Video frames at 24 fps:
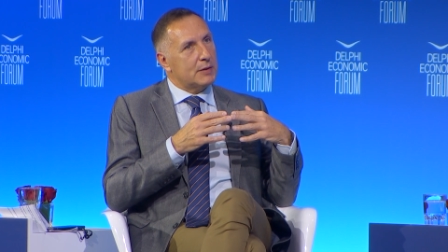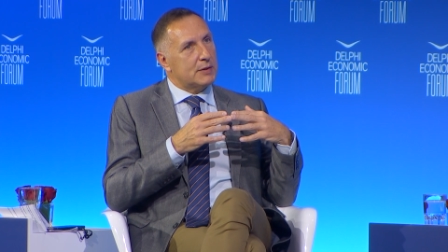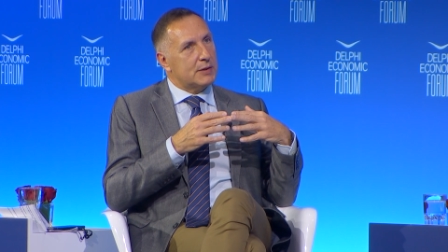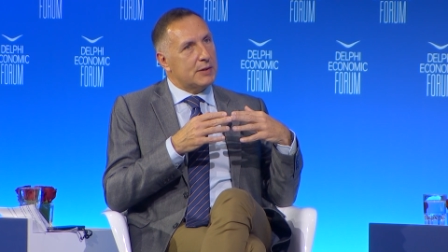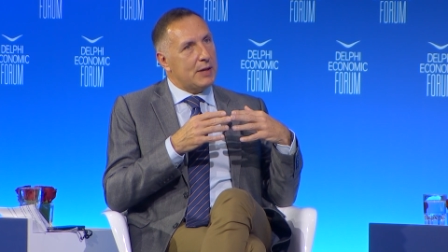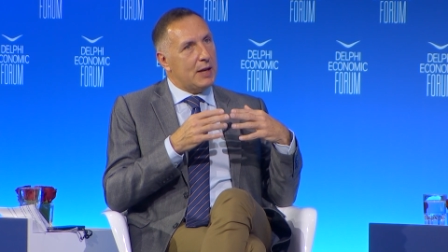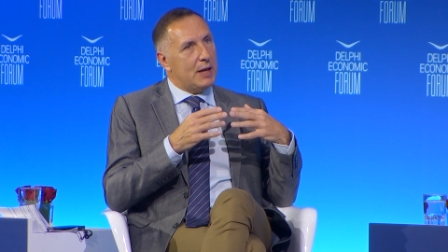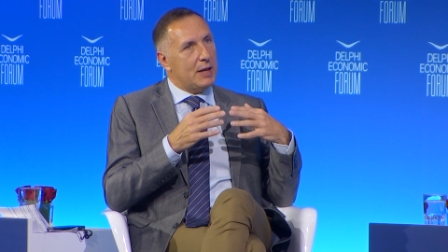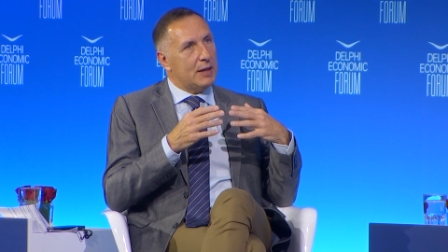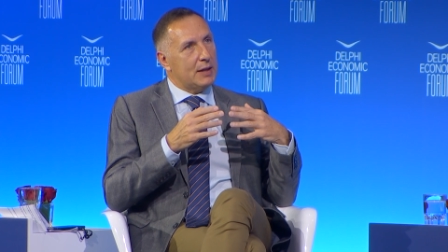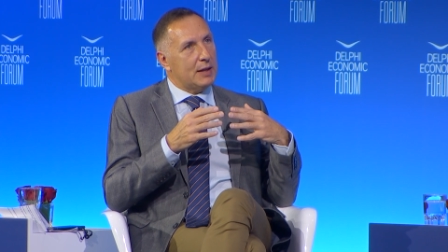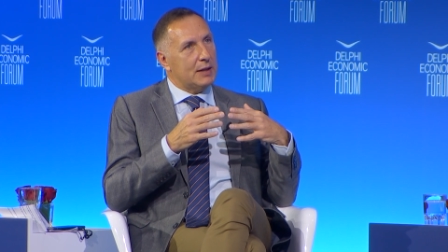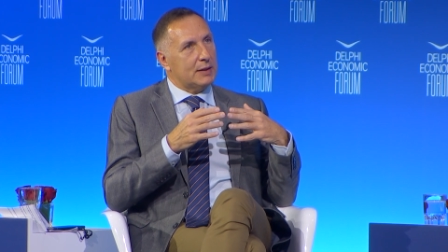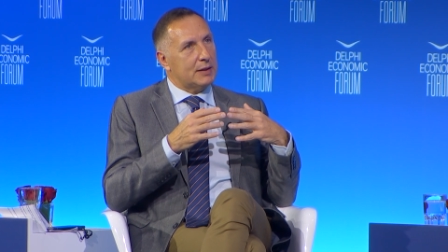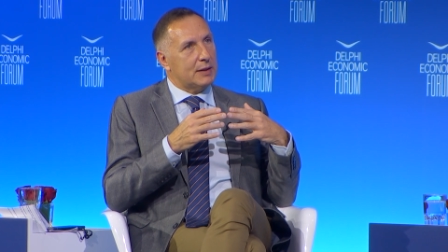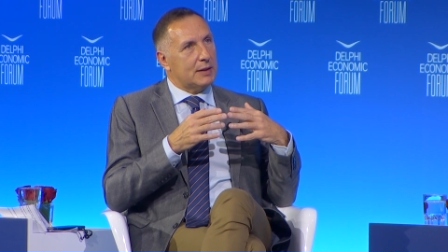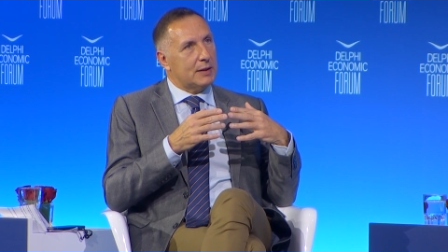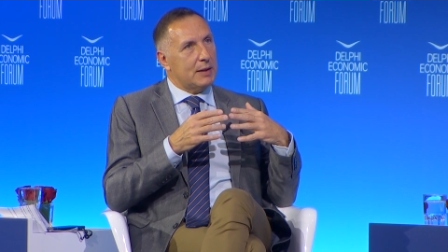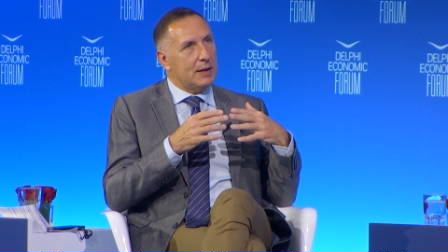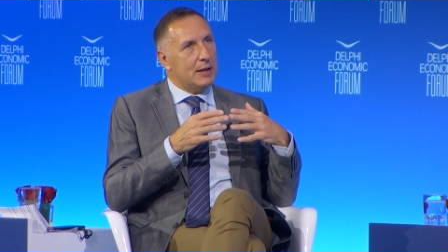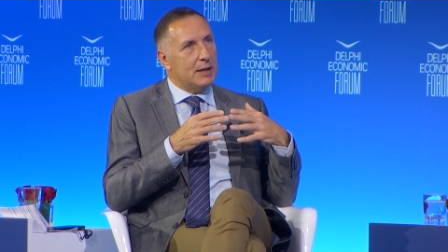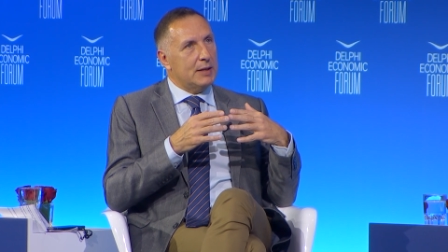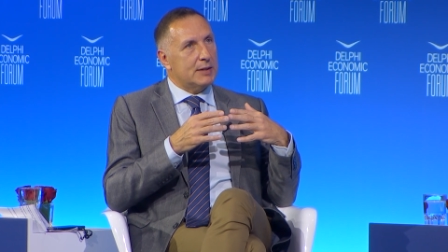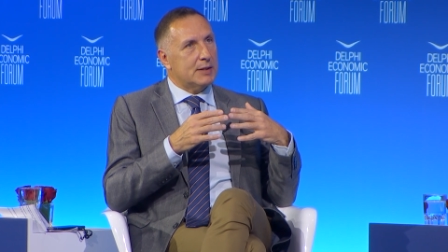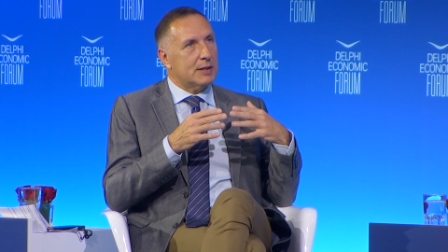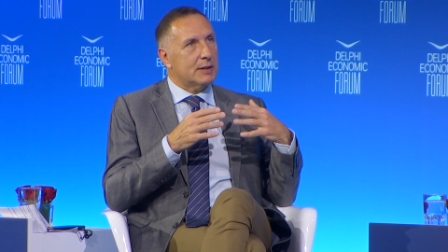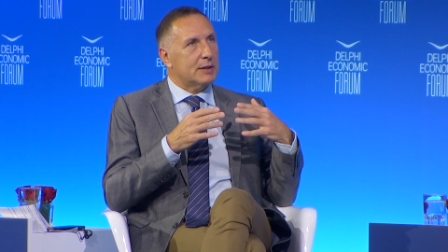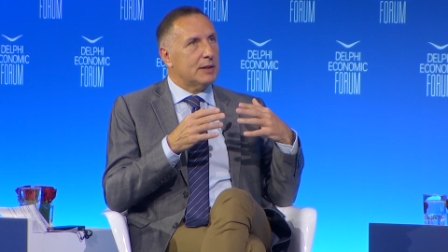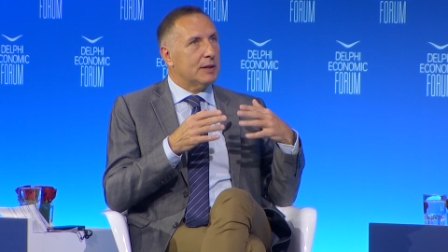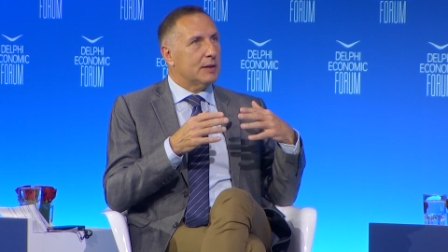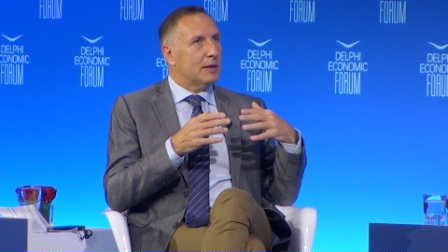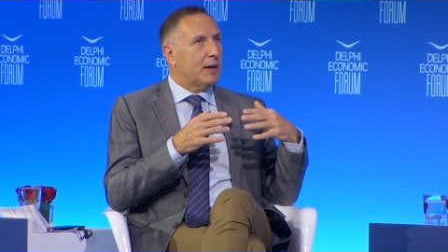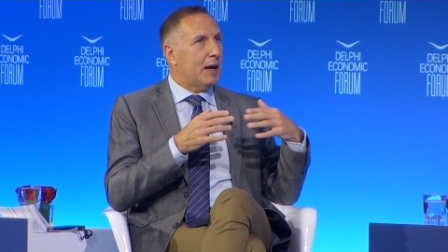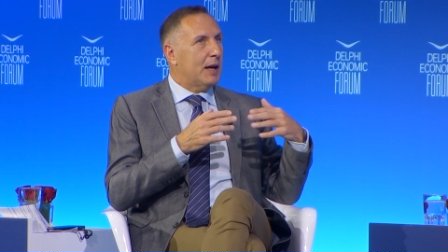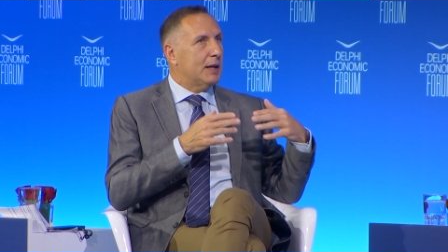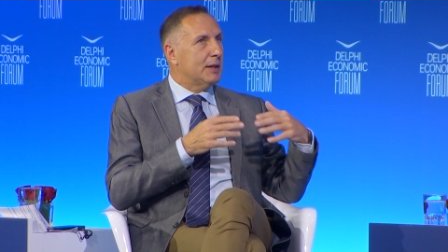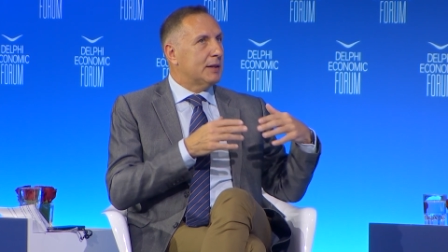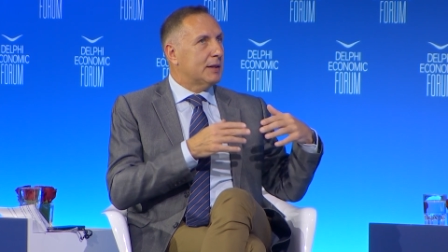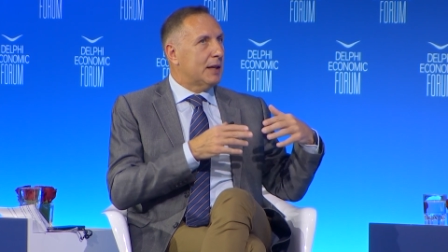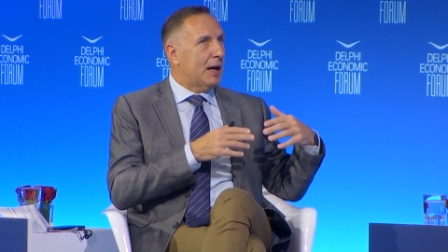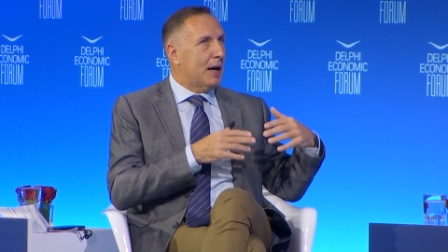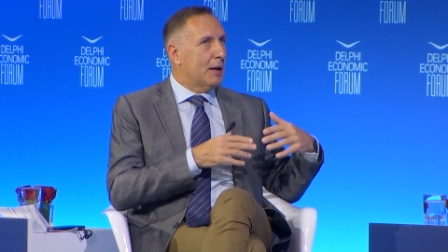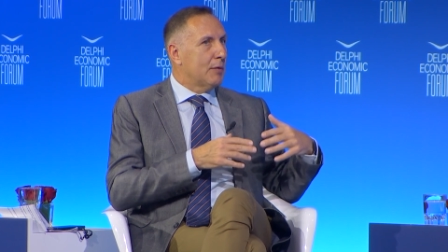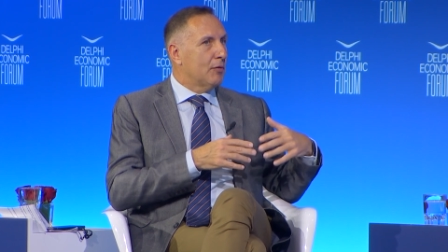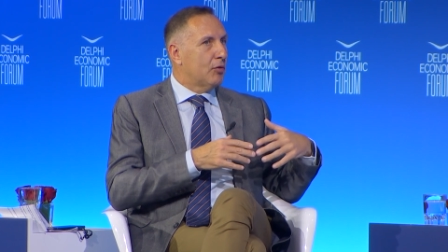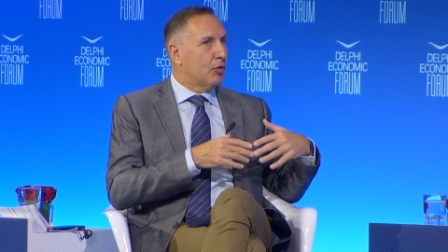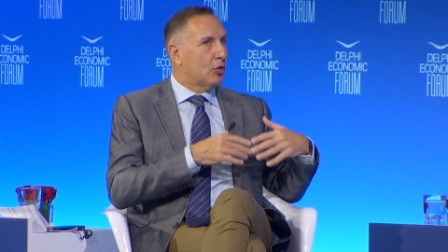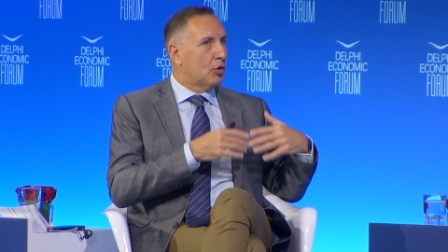say that is it the right
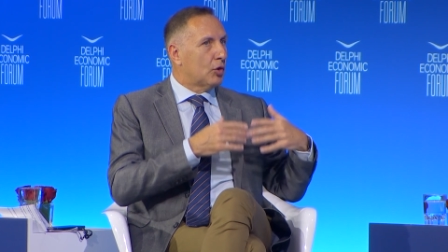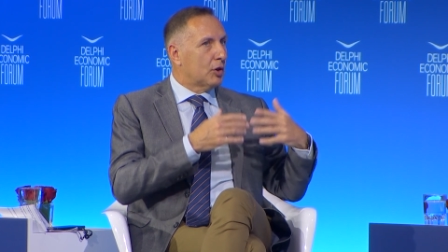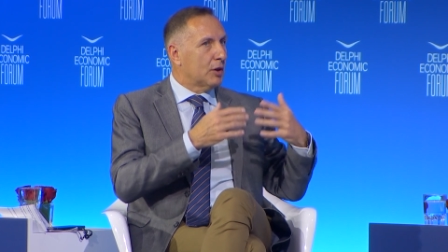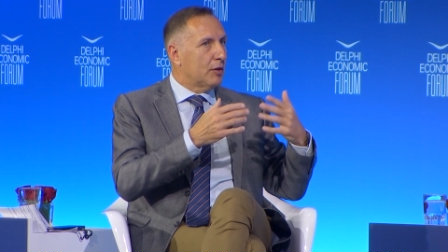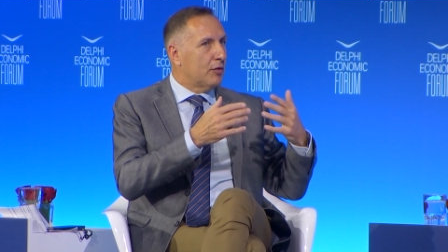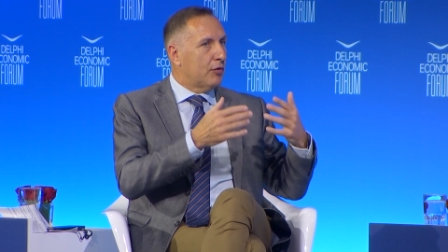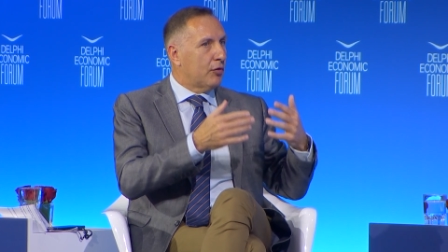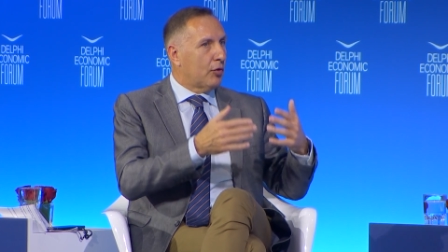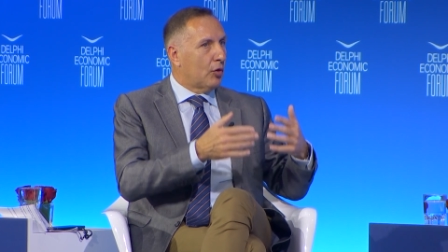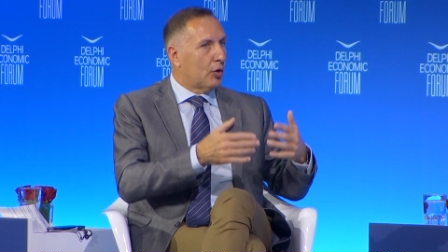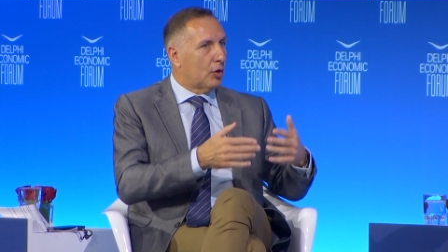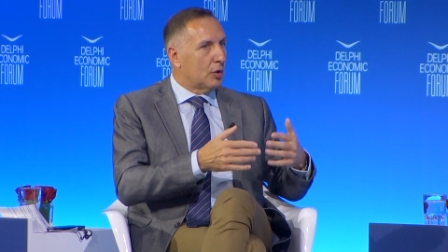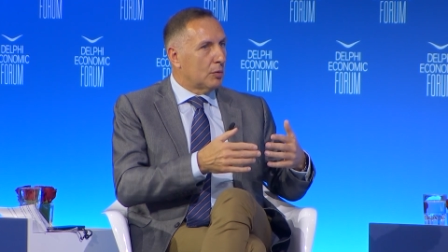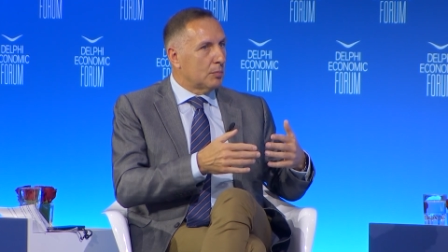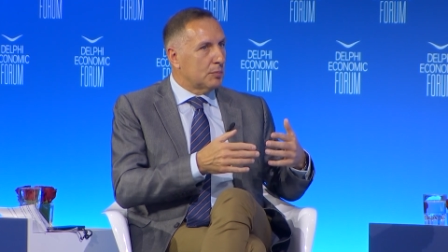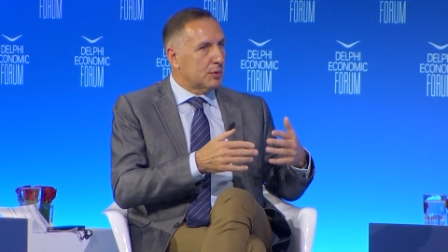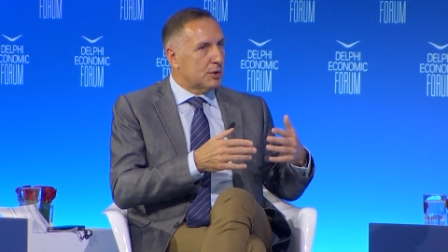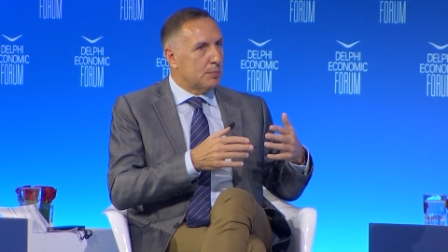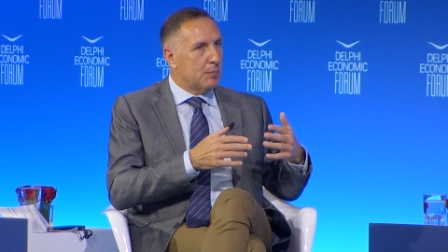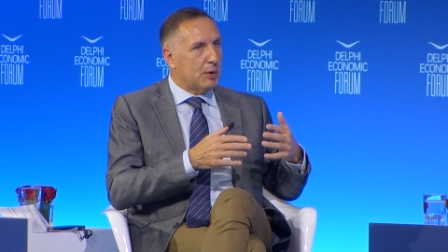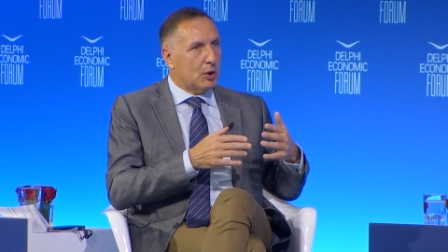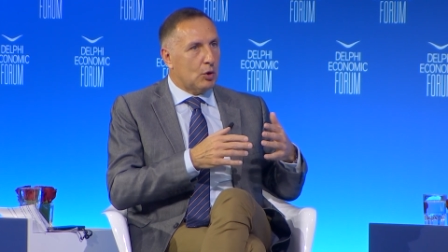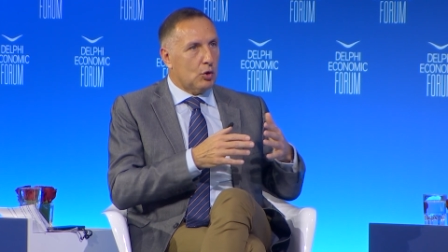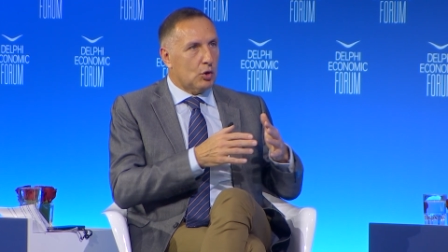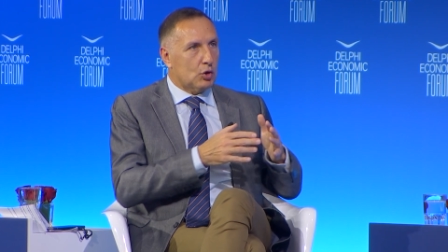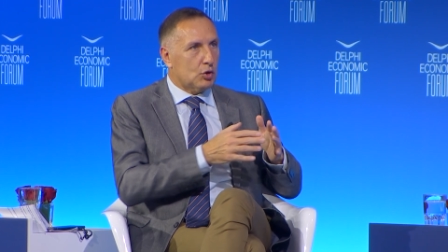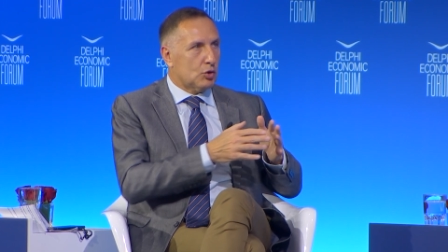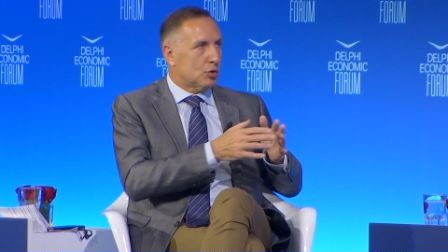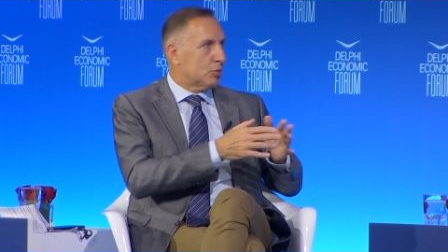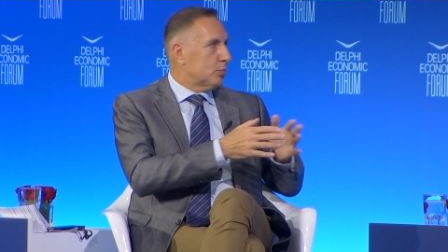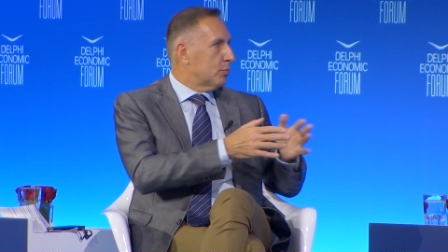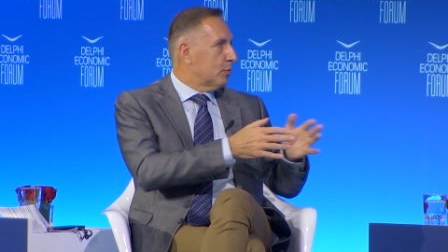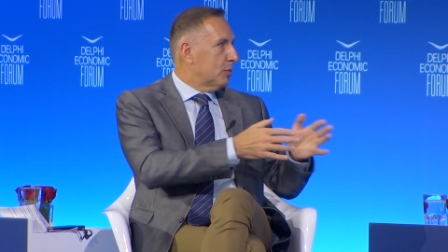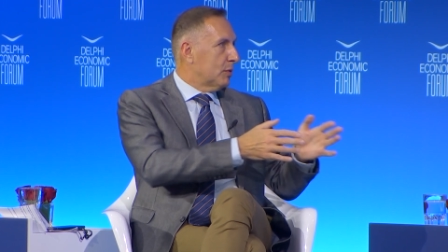time for reforms because